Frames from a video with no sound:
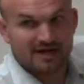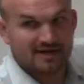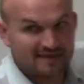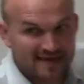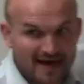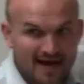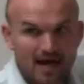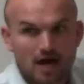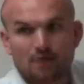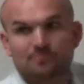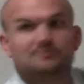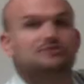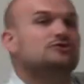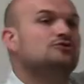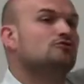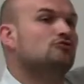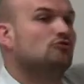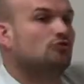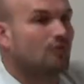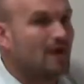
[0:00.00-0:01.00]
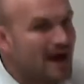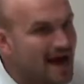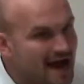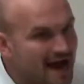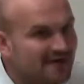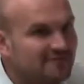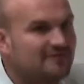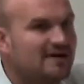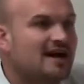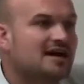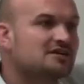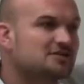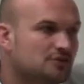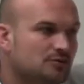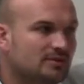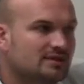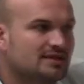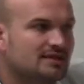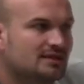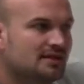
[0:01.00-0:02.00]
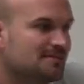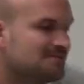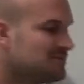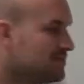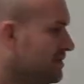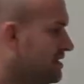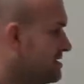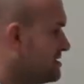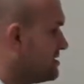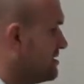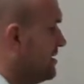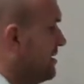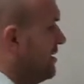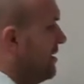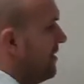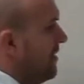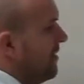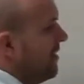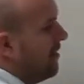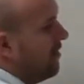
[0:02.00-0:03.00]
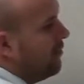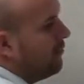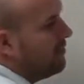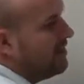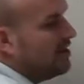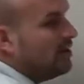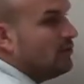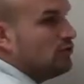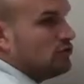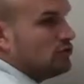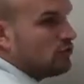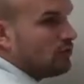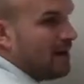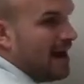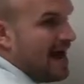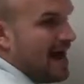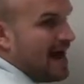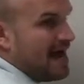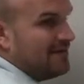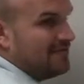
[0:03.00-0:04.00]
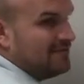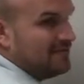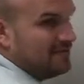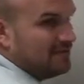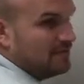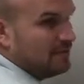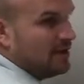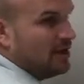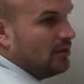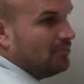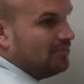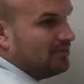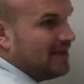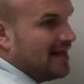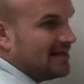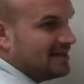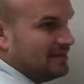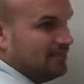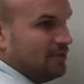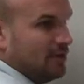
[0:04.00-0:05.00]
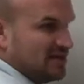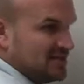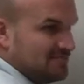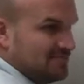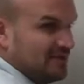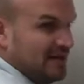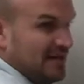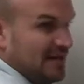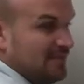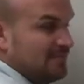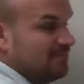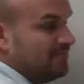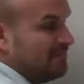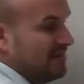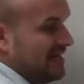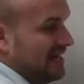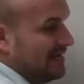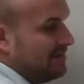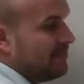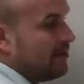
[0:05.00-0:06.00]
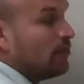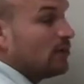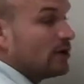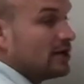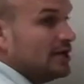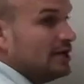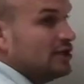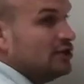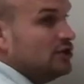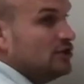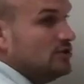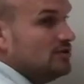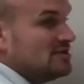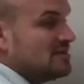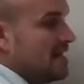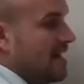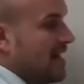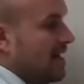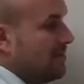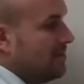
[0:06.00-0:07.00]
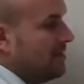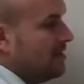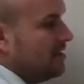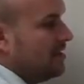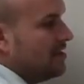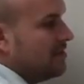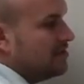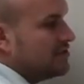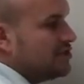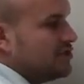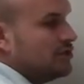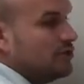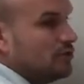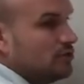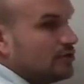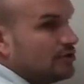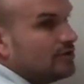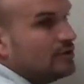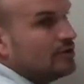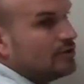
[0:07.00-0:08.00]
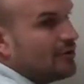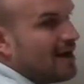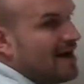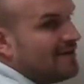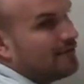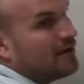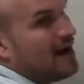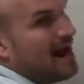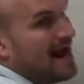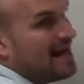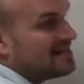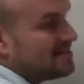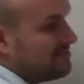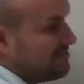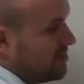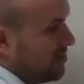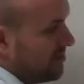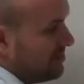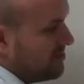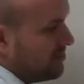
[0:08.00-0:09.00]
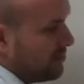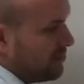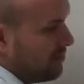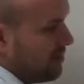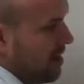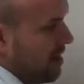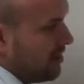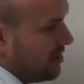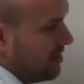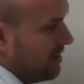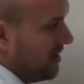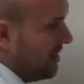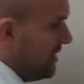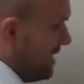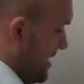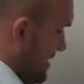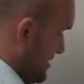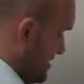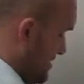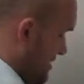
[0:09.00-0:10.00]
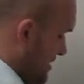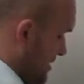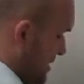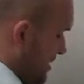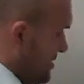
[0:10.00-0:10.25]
And that helped you graph actually what the ellipse was. We don't graph, we don't plot the points P, B, but we're going to use them to graph our asymptotes, which are going to encase.